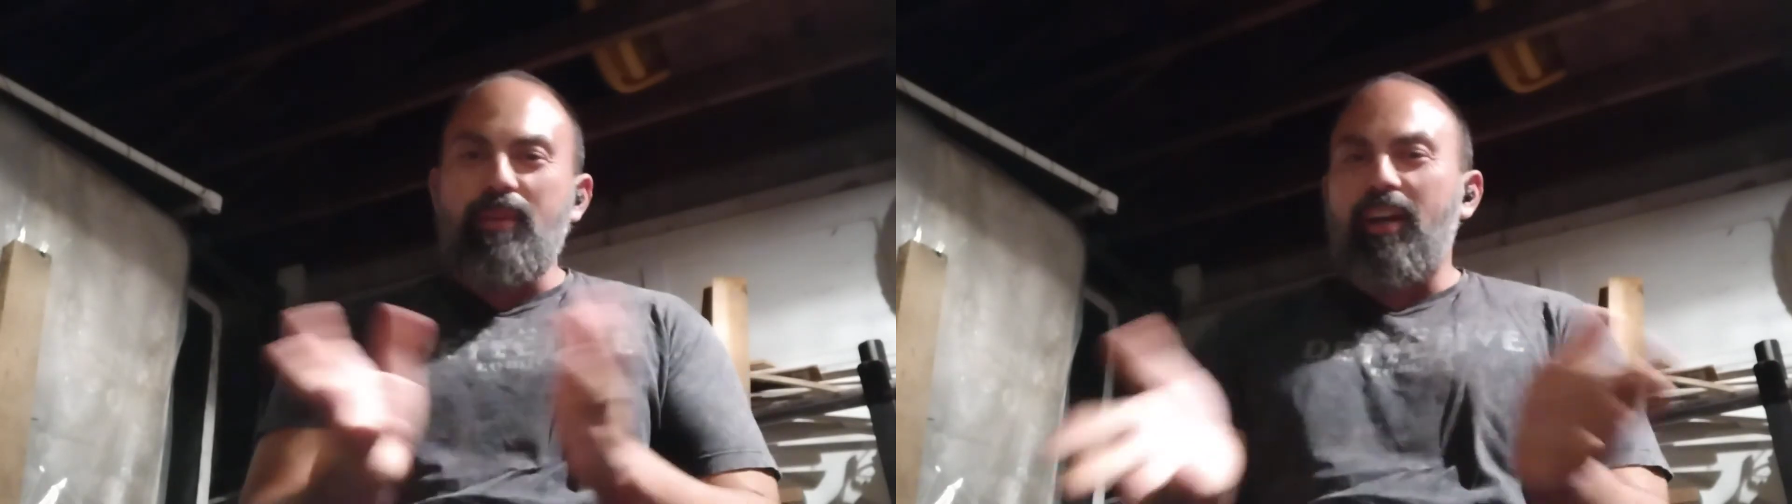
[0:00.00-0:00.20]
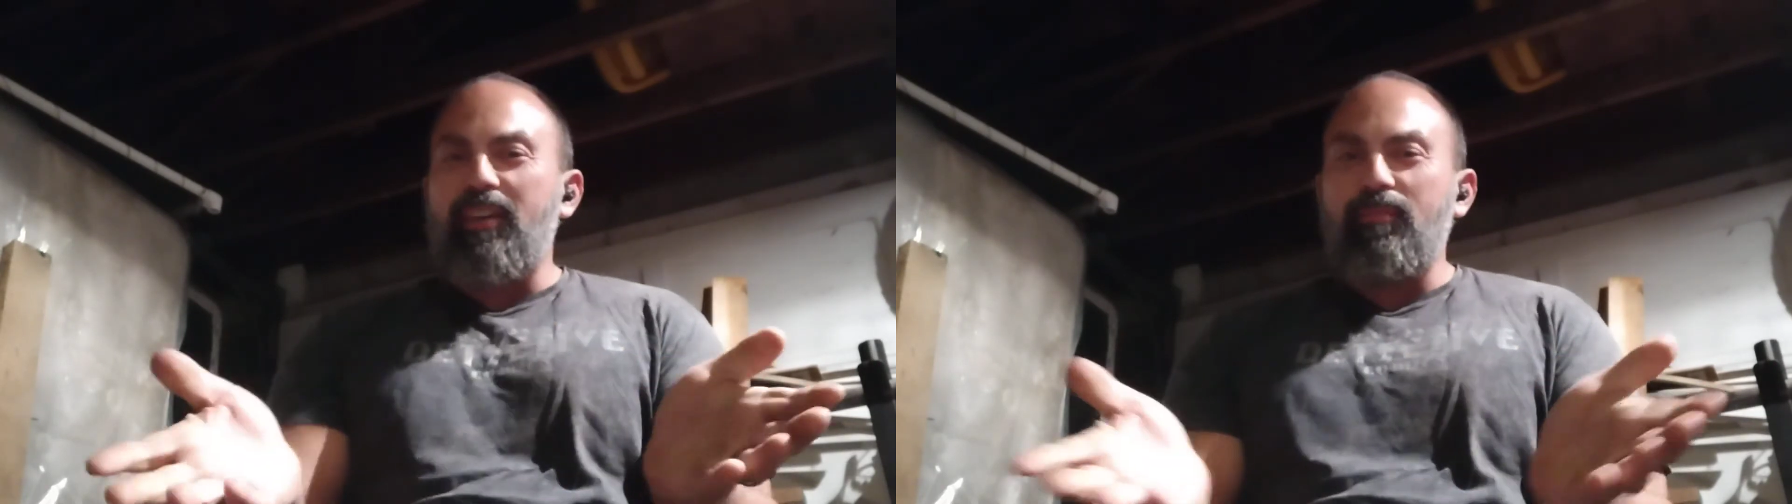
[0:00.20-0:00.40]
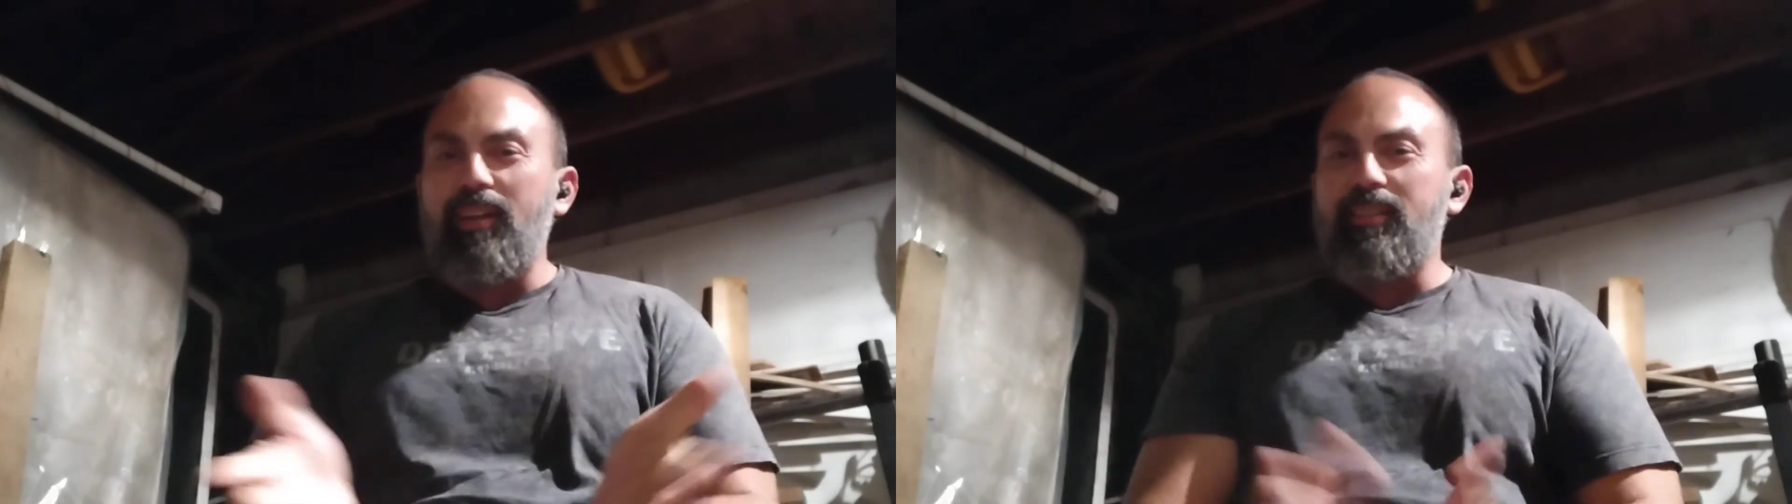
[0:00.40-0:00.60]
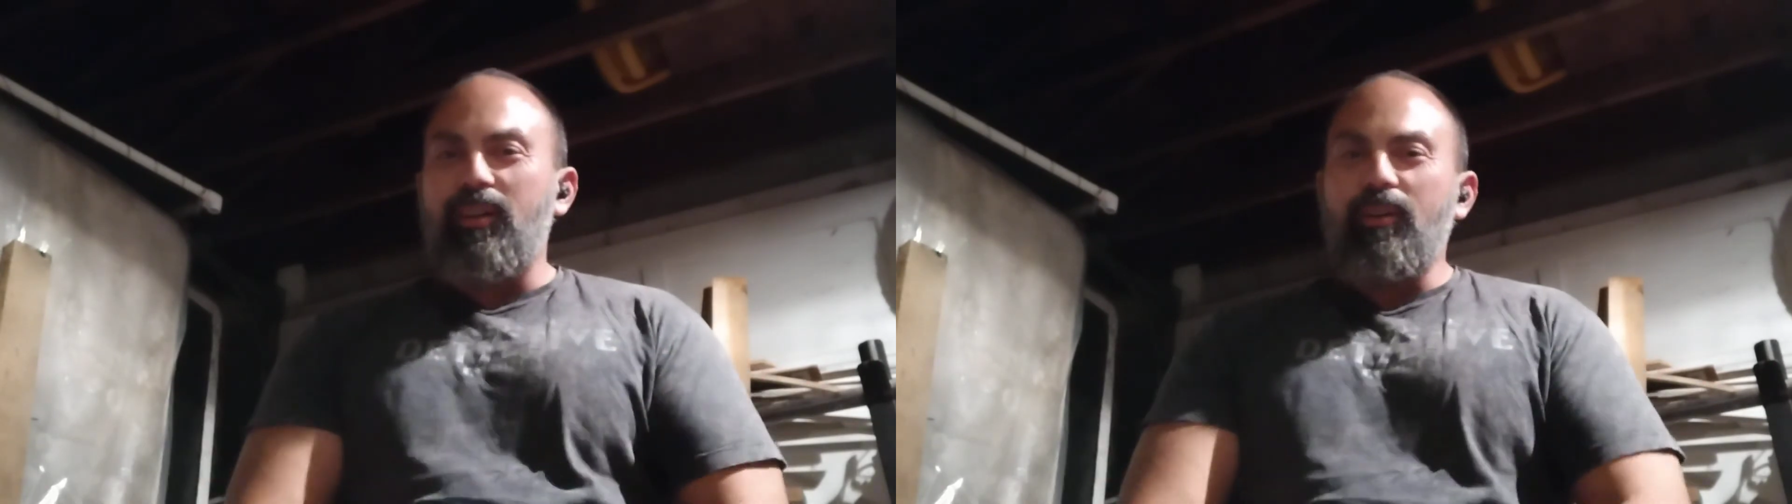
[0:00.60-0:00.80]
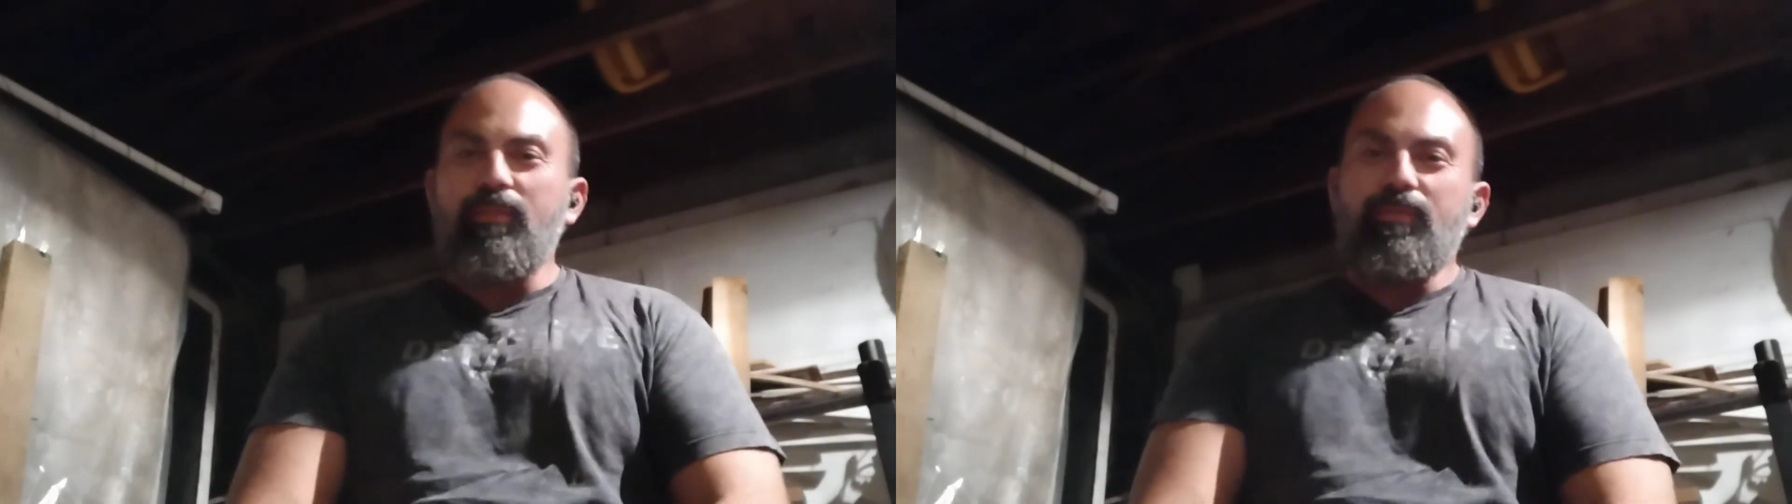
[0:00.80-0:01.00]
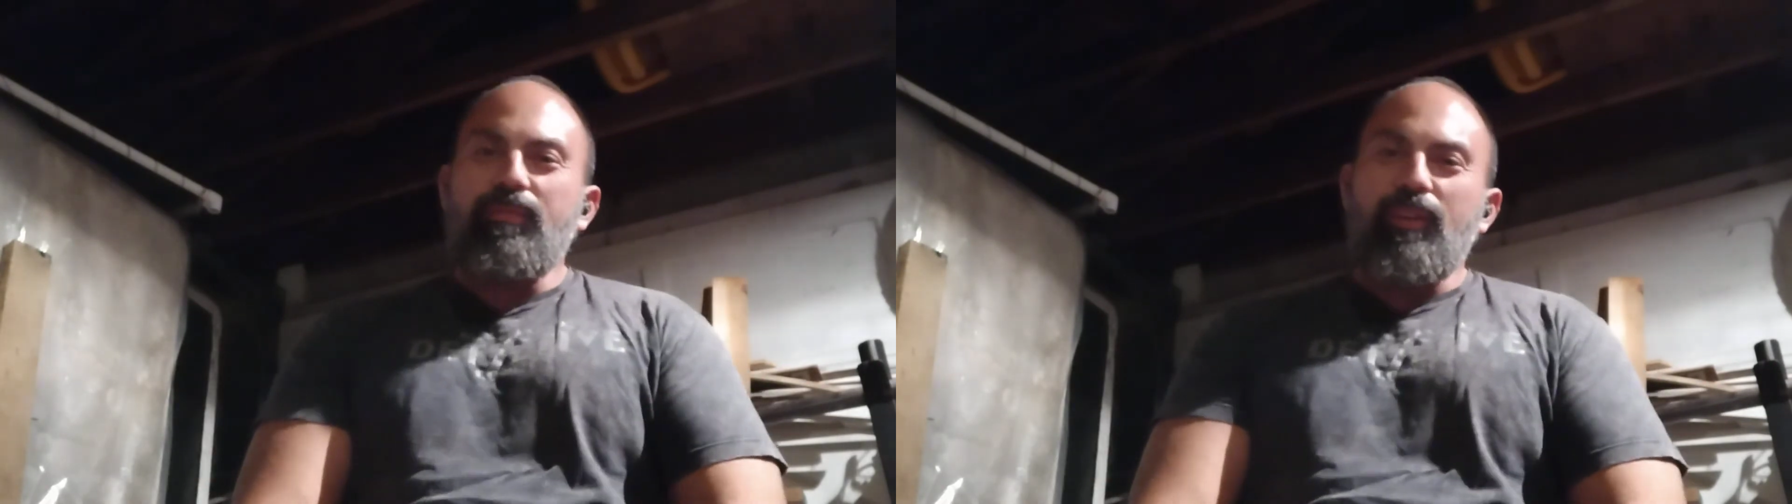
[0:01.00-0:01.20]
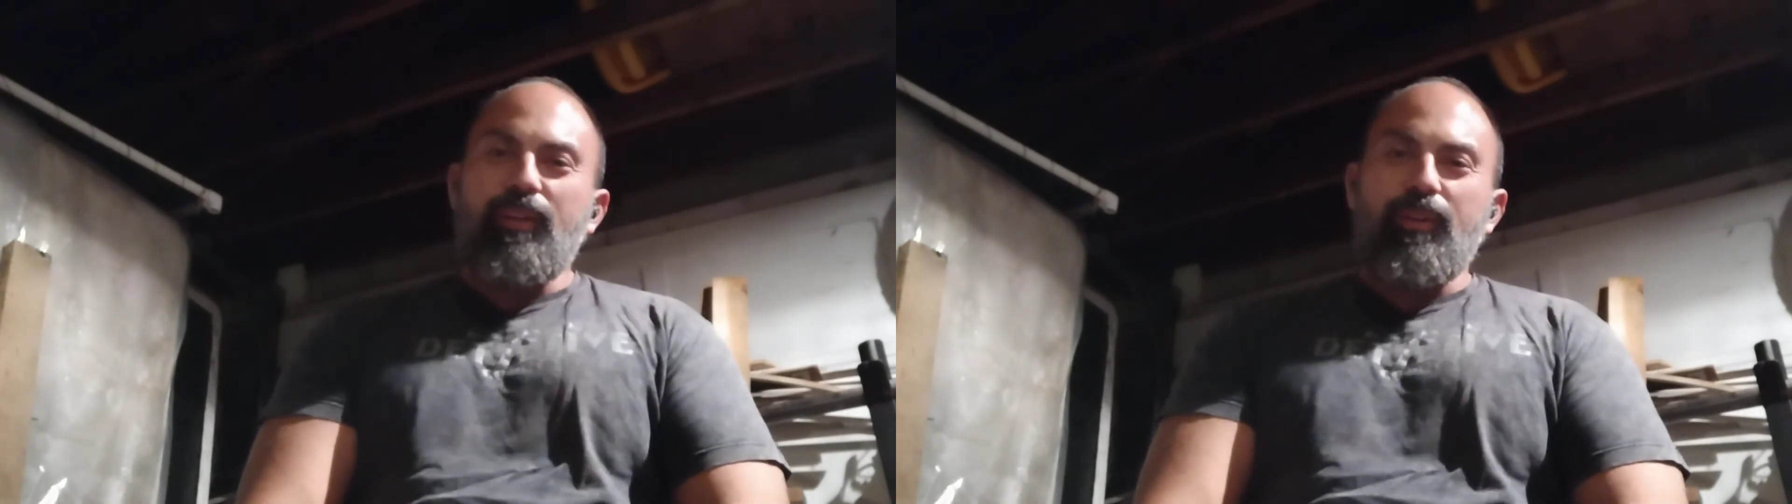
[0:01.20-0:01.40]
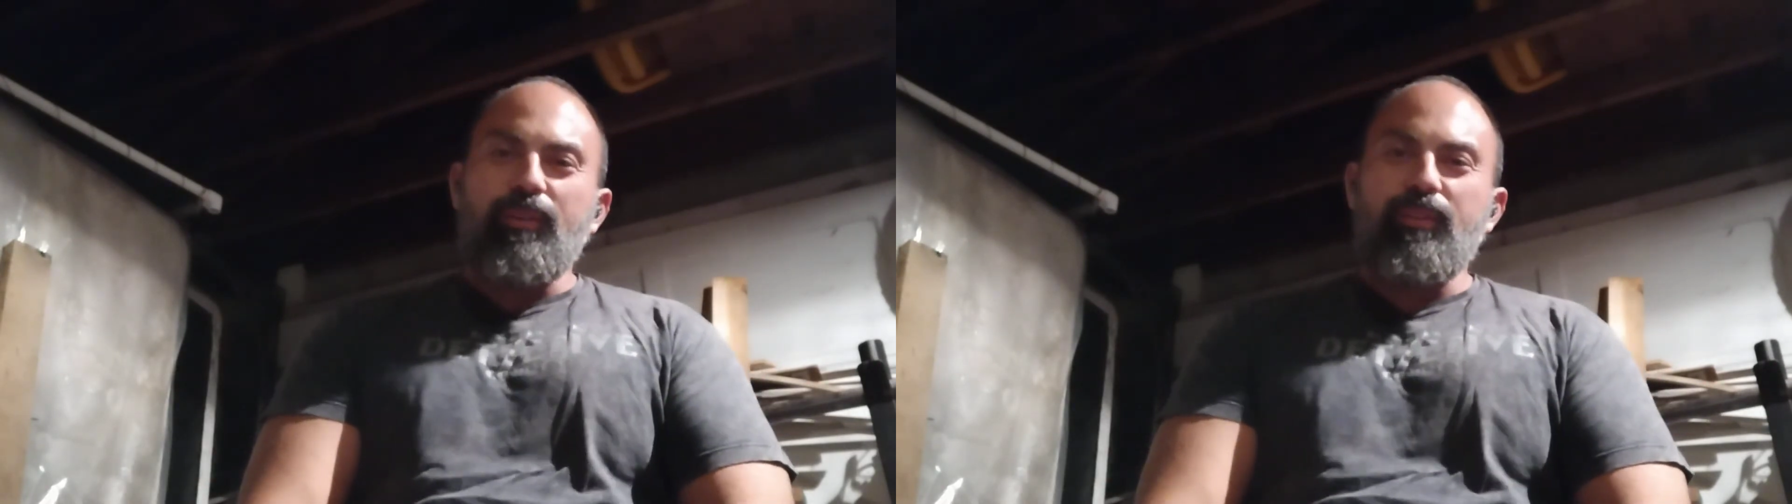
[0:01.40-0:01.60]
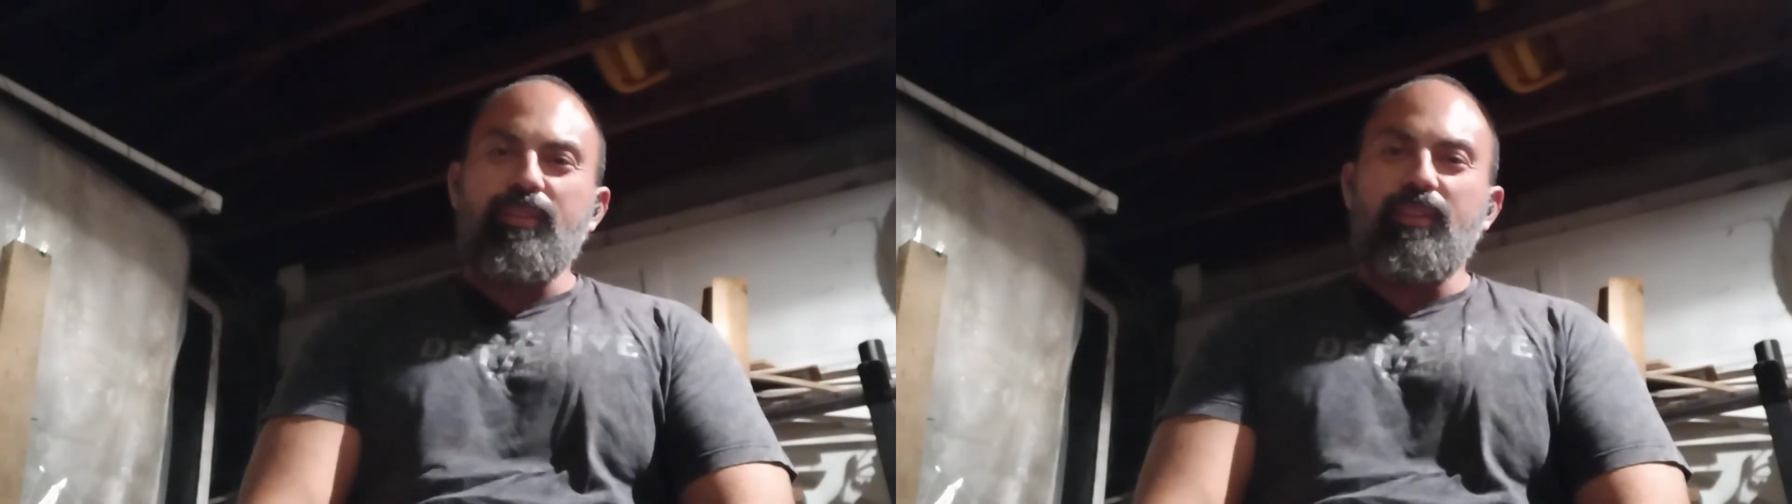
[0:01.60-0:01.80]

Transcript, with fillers: talking myself, you know.